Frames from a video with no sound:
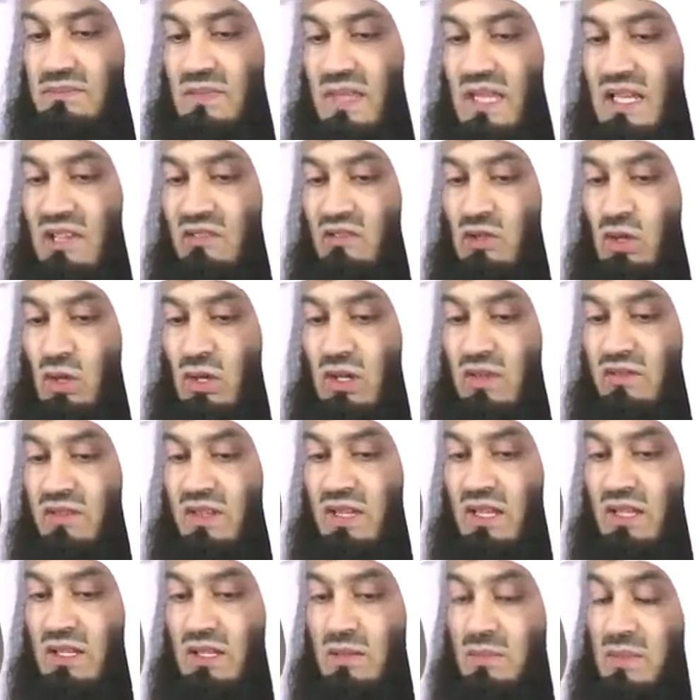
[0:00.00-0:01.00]
If you're living
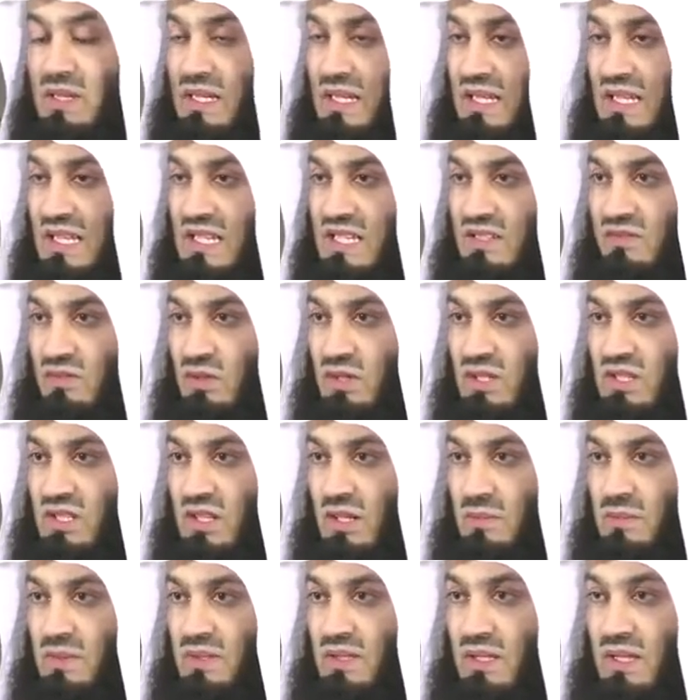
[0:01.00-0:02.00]
in the Middle East, for
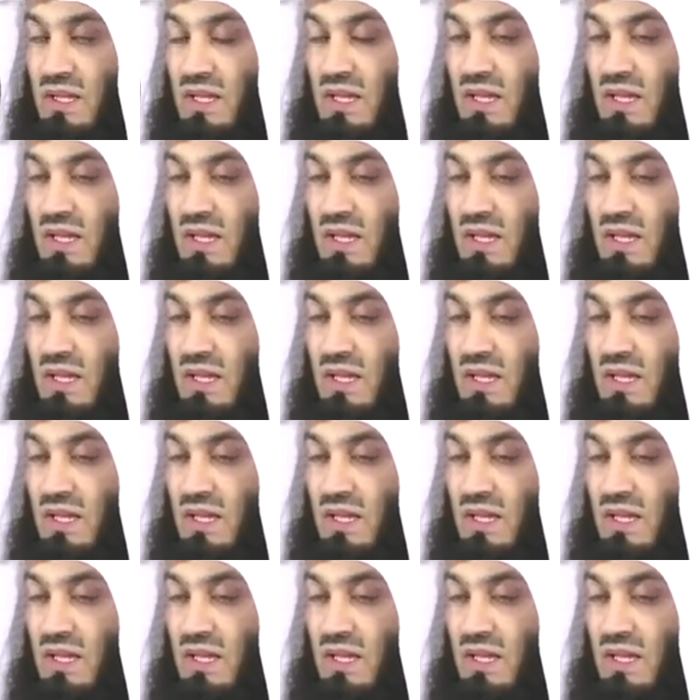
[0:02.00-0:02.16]
example,